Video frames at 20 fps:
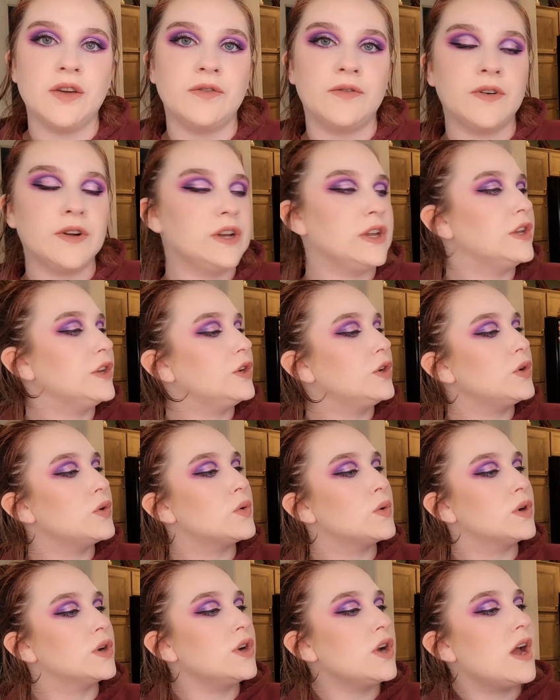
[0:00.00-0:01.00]
For an inner
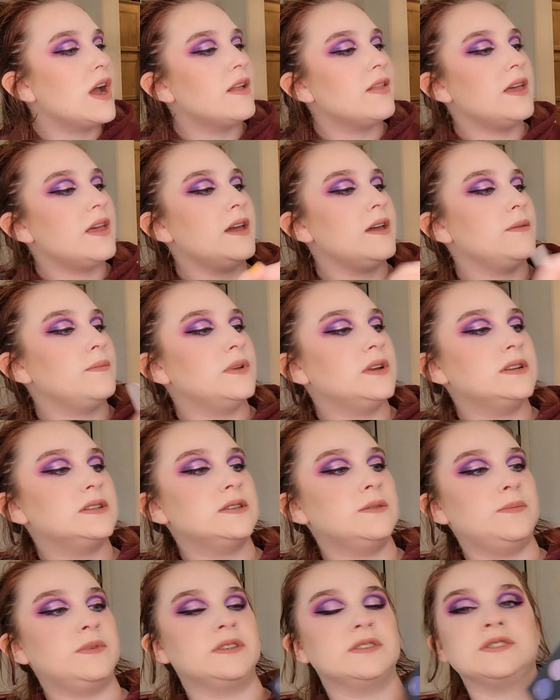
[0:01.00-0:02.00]
corner highlight, I'm going to
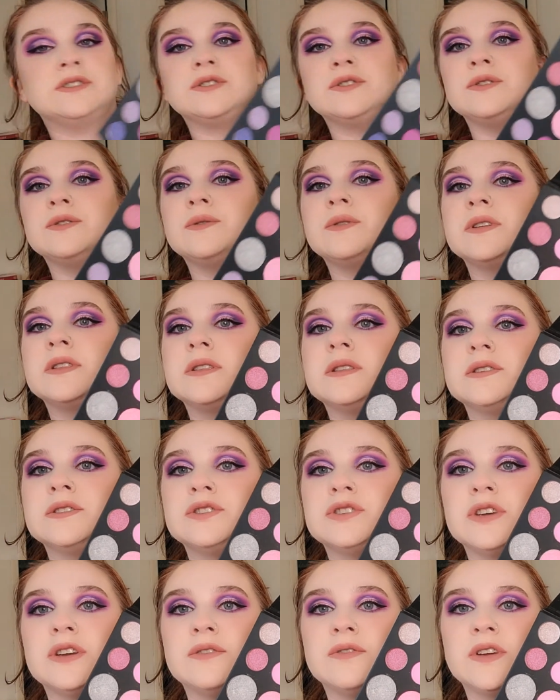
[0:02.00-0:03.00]
dip into the
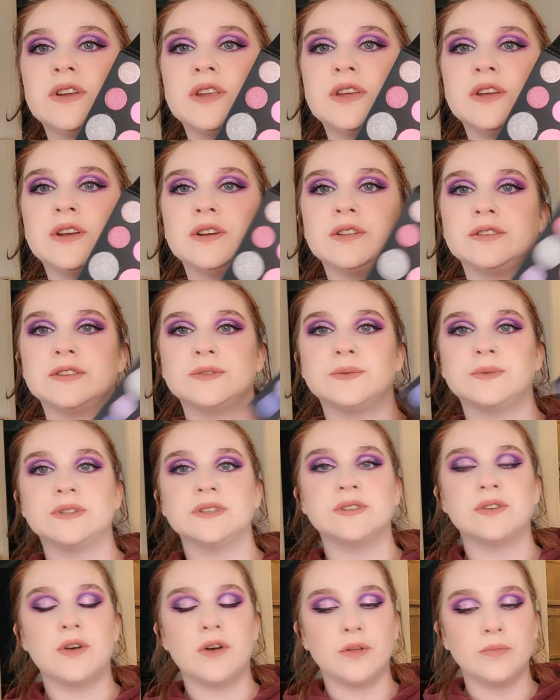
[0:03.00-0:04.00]
shade right here. This one
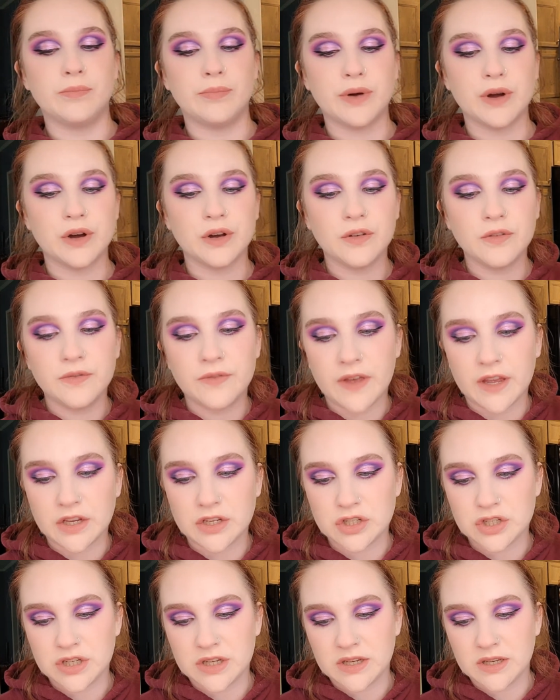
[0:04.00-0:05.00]
is called
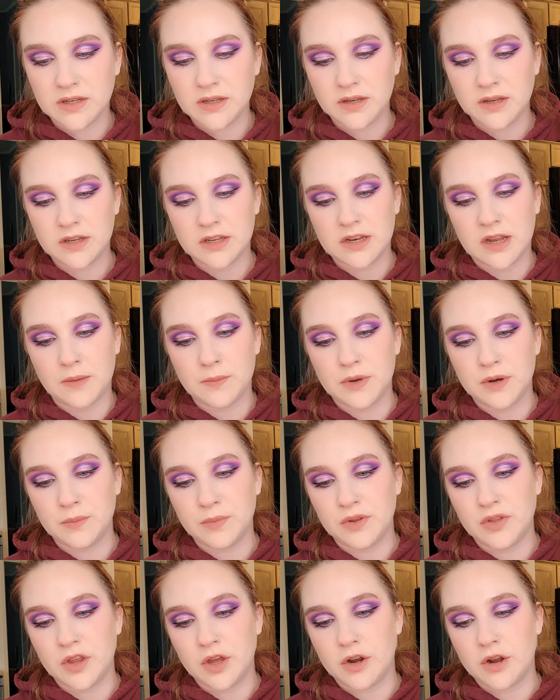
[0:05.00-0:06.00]
Pearlfection, and I'm going to
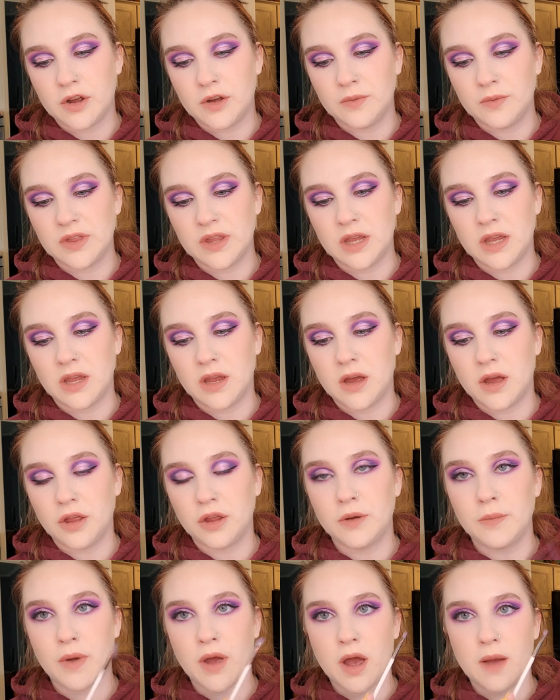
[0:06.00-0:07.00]
put that on with a
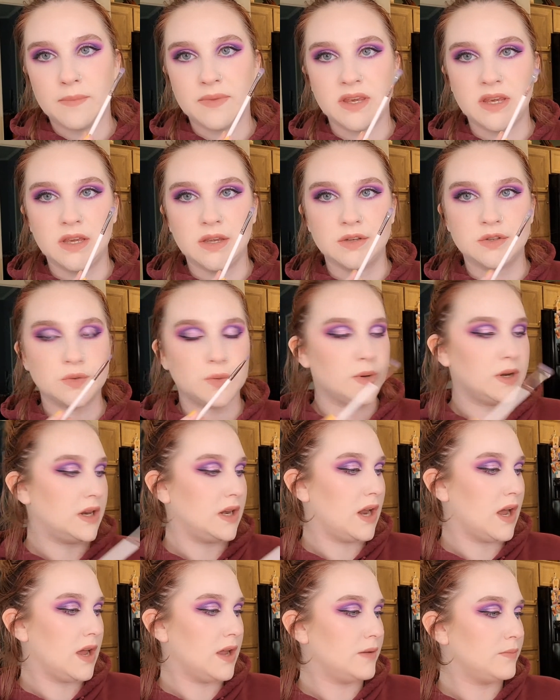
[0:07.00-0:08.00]
ColourPop
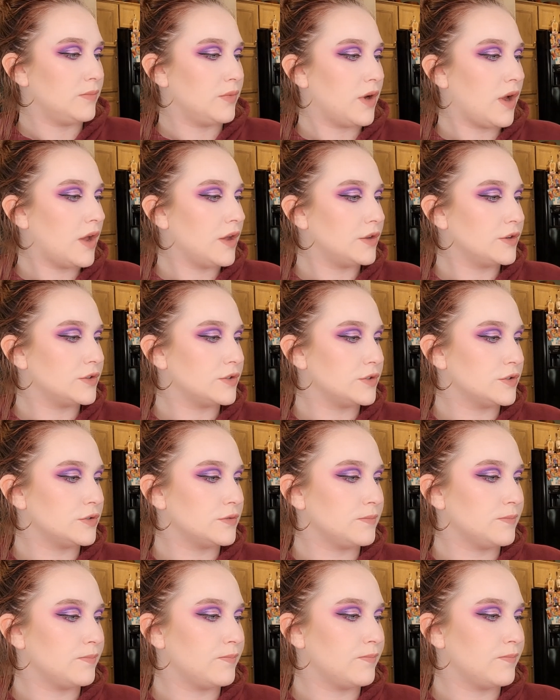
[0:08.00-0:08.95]
E29 brush.